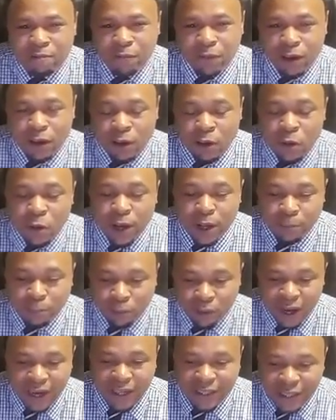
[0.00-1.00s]
a quick
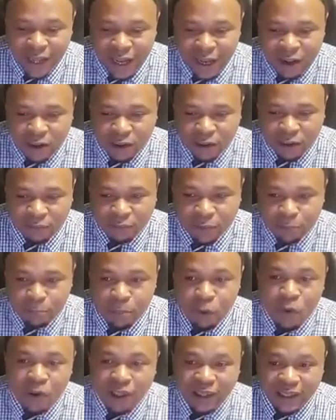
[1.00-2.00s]
breakdown of the
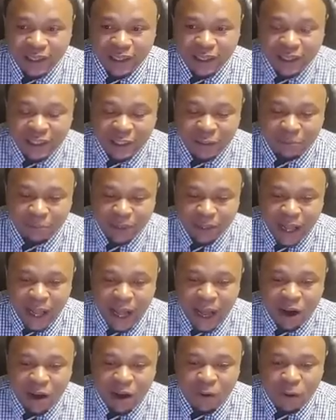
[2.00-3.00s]
point system and
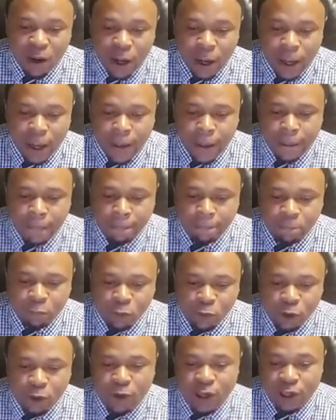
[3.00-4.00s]
how
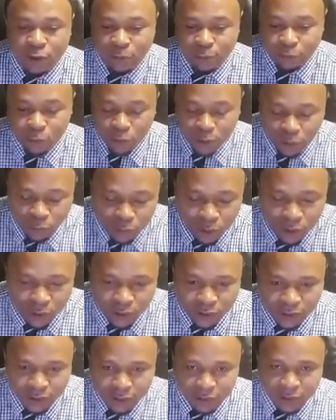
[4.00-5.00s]
your credit report
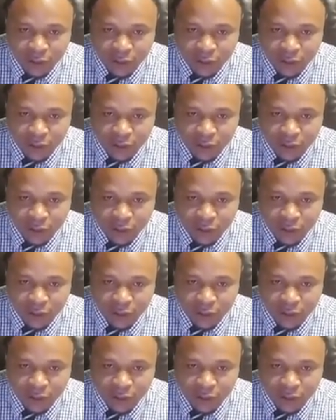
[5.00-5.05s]
works.